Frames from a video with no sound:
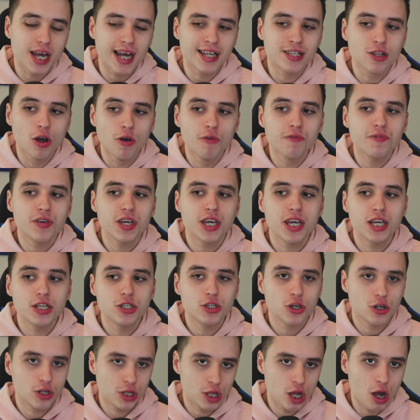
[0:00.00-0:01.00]
I don't think he
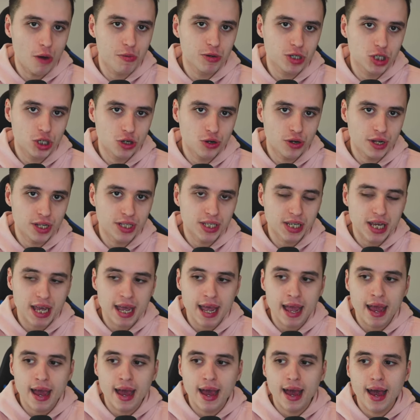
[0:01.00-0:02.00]
took the
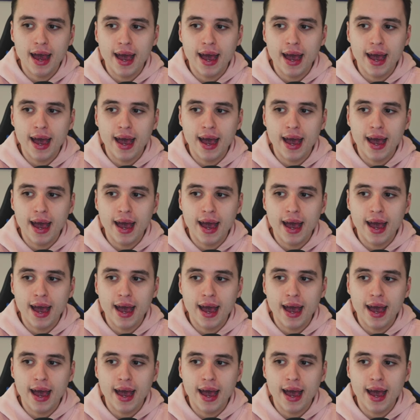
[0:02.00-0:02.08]
opportunity.